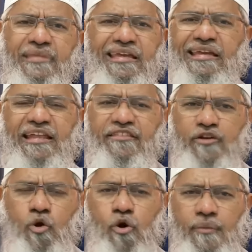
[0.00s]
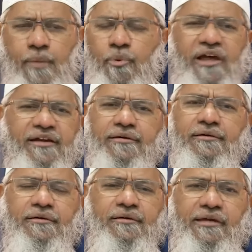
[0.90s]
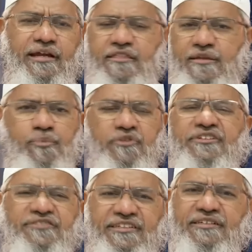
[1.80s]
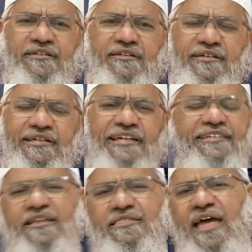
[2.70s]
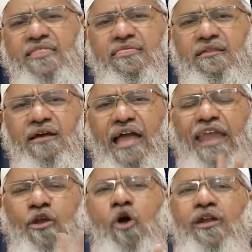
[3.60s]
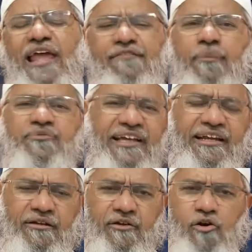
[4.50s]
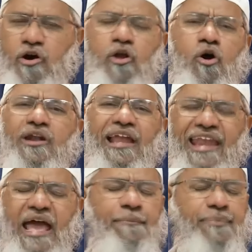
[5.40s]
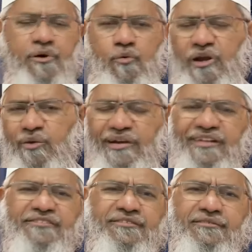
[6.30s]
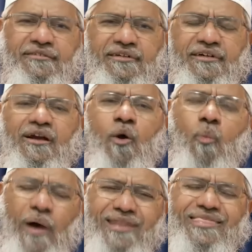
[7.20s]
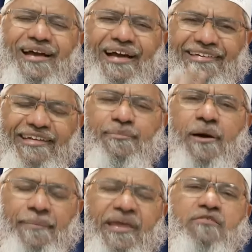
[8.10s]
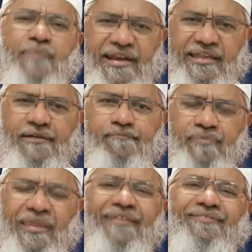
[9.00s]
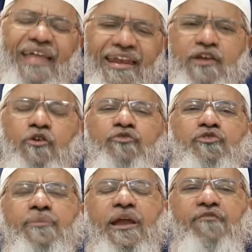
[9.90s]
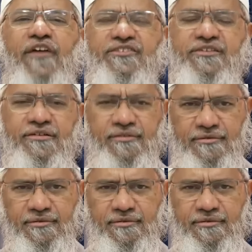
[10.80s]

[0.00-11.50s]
he doesn't own the product, he doesn't possess it, he just has an online website or an online app, whatever it is. Once a customer pays money, then he goes to the manufacturer